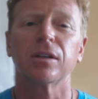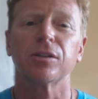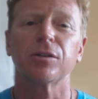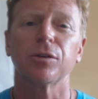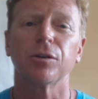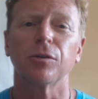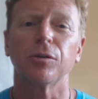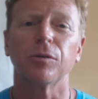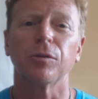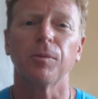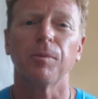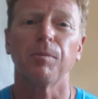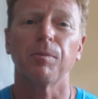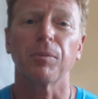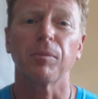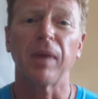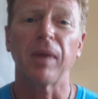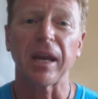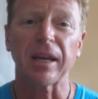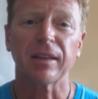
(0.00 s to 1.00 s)
to
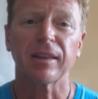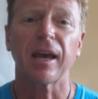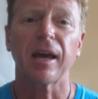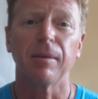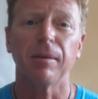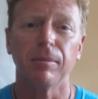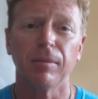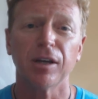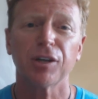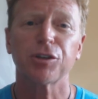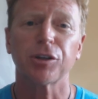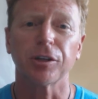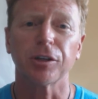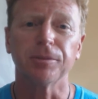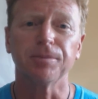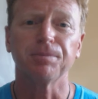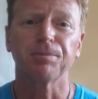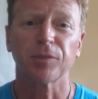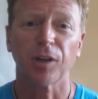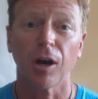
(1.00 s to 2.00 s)
make that
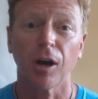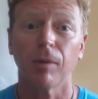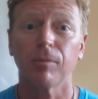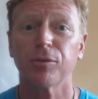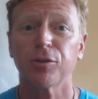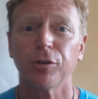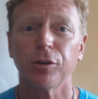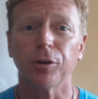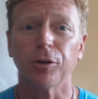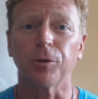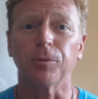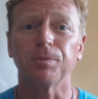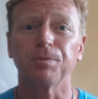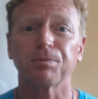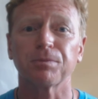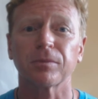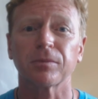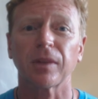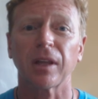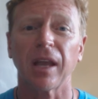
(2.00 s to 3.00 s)
mission come true
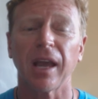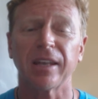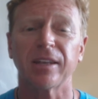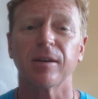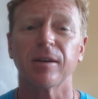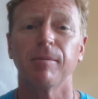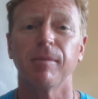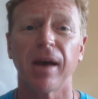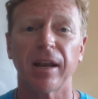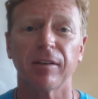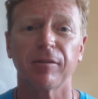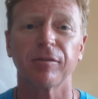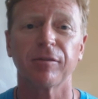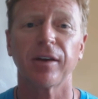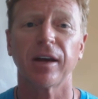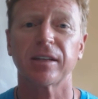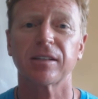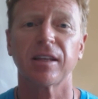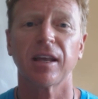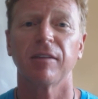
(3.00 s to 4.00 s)
and to
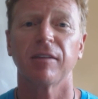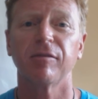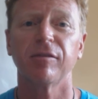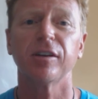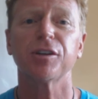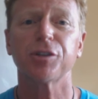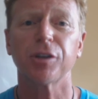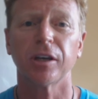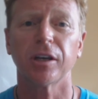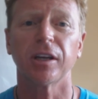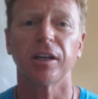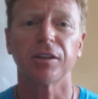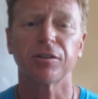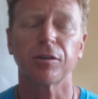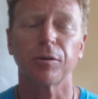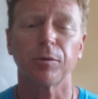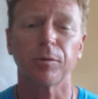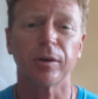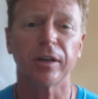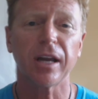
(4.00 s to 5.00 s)
manifest that vision
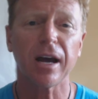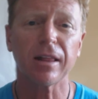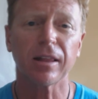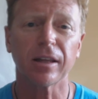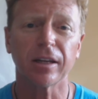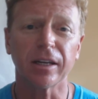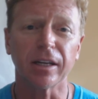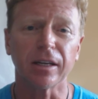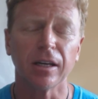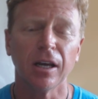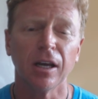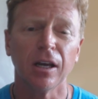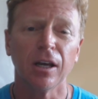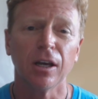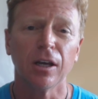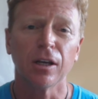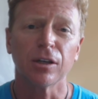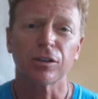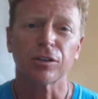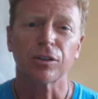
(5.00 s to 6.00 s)
into reality.
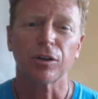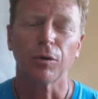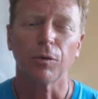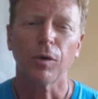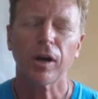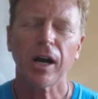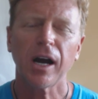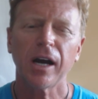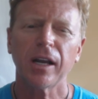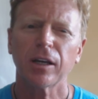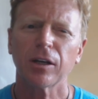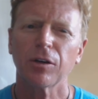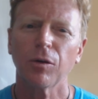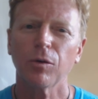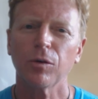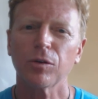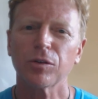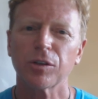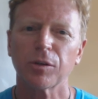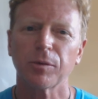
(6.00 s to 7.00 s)
So what kind of
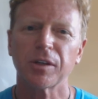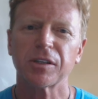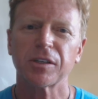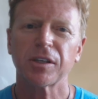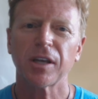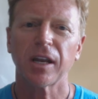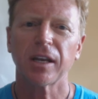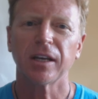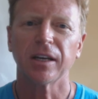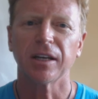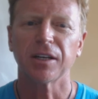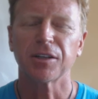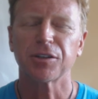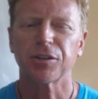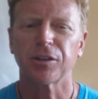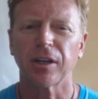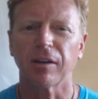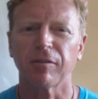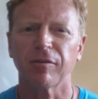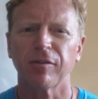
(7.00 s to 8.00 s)
goals are we setting each
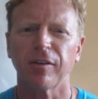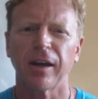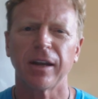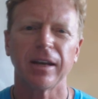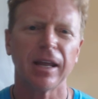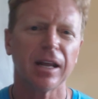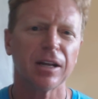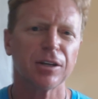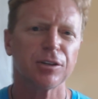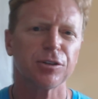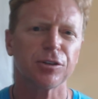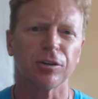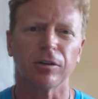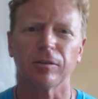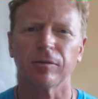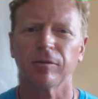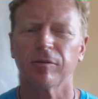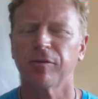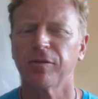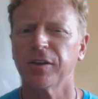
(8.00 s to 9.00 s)
day?
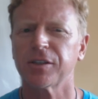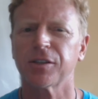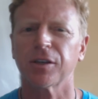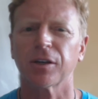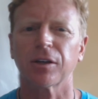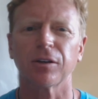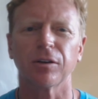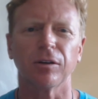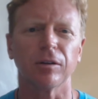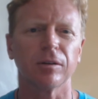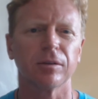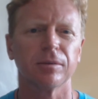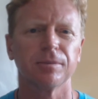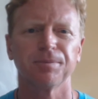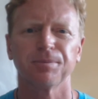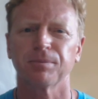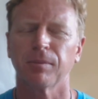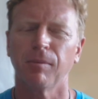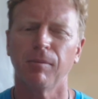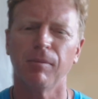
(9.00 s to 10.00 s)
Financial, physical,
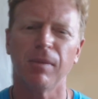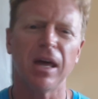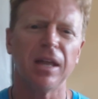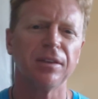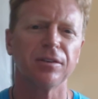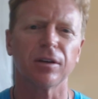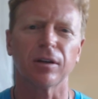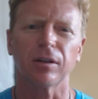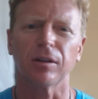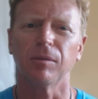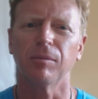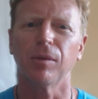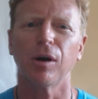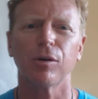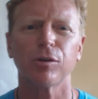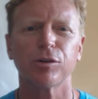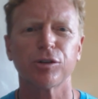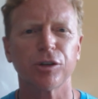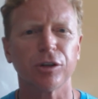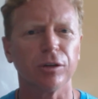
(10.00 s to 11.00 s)
mental,
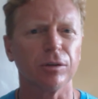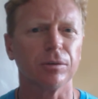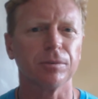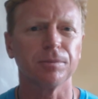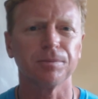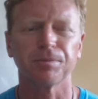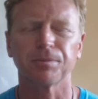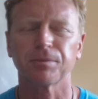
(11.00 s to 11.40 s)
emotional,